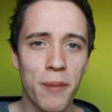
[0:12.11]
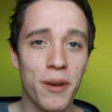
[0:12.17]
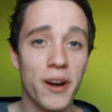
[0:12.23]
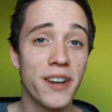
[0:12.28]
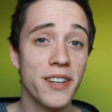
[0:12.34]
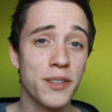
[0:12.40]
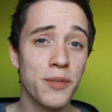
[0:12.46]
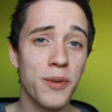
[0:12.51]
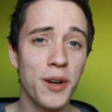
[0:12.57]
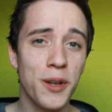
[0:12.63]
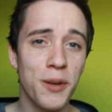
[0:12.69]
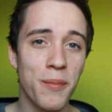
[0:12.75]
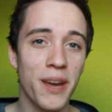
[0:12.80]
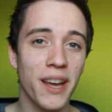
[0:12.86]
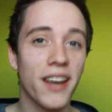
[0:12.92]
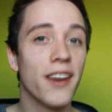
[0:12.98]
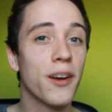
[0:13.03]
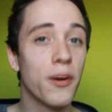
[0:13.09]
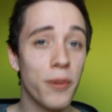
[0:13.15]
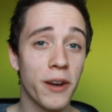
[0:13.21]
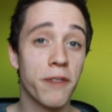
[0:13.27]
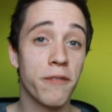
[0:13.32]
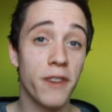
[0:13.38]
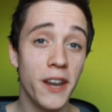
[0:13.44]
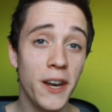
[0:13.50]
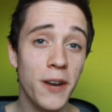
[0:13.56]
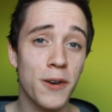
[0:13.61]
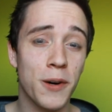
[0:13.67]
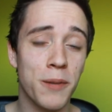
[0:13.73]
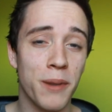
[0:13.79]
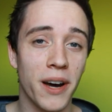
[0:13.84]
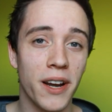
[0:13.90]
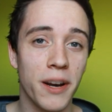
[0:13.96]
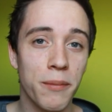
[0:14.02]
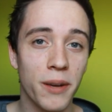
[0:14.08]
but I just wanted to make a quick video
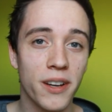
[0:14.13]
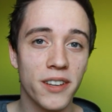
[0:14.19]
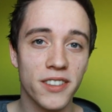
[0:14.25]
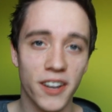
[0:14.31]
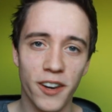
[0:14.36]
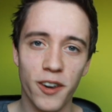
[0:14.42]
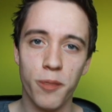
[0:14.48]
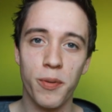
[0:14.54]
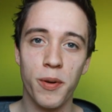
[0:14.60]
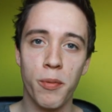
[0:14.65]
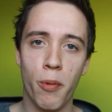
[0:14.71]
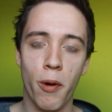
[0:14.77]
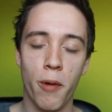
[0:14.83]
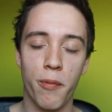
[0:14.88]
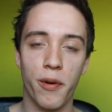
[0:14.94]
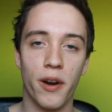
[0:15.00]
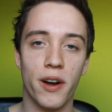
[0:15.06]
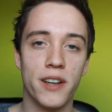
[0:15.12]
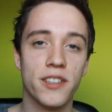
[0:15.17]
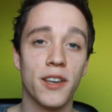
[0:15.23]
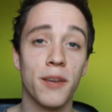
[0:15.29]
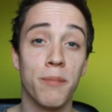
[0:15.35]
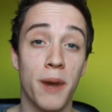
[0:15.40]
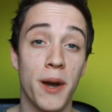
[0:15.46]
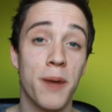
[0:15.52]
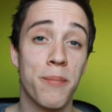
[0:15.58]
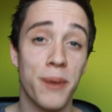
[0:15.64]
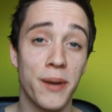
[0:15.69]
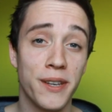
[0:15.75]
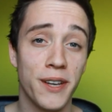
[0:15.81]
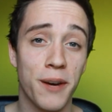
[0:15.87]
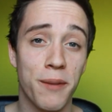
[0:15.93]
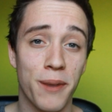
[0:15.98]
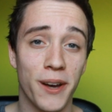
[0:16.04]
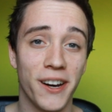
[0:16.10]
about it because a lot of people have been asking my
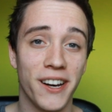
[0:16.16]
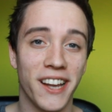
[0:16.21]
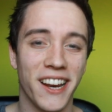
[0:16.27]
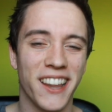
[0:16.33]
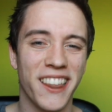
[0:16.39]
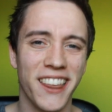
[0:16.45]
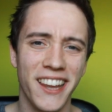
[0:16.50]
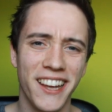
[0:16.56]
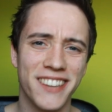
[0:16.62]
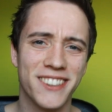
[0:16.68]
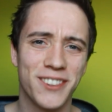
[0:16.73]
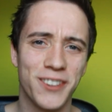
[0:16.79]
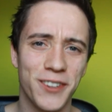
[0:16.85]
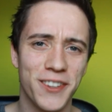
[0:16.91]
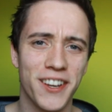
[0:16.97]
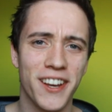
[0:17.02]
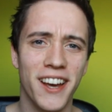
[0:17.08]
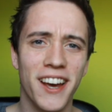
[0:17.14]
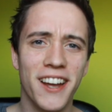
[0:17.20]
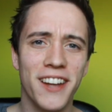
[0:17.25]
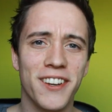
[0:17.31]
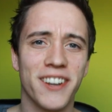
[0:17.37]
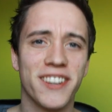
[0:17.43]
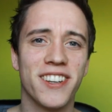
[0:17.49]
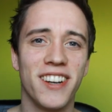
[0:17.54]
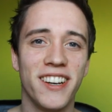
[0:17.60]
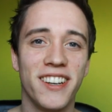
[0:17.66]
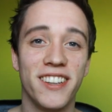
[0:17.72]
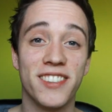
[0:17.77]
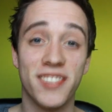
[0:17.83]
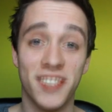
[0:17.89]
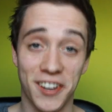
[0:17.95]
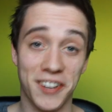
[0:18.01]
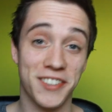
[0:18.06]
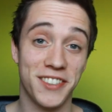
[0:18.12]
opinion about it, and I think it's good to actually
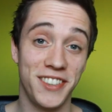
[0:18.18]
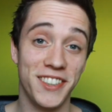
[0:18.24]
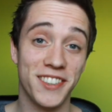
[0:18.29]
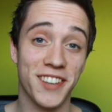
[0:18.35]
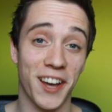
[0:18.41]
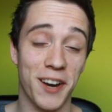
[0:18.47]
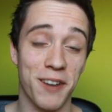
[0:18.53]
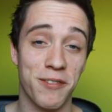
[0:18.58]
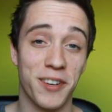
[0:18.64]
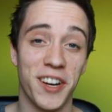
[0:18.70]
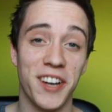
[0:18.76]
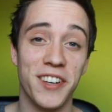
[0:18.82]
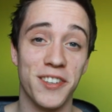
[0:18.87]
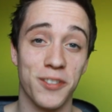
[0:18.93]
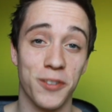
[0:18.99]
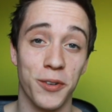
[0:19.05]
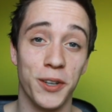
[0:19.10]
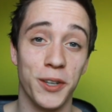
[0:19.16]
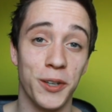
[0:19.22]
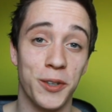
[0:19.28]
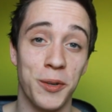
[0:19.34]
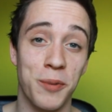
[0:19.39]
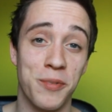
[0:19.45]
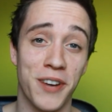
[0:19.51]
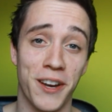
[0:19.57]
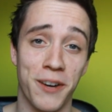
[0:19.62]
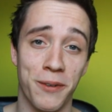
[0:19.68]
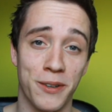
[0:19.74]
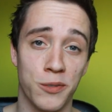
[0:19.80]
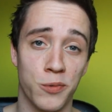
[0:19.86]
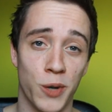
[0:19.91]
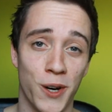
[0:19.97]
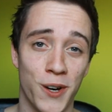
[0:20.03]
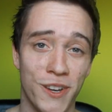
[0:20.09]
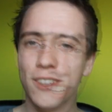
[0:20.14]
discuss these kind of changes on the YouTube channel
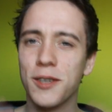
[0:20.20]
as well.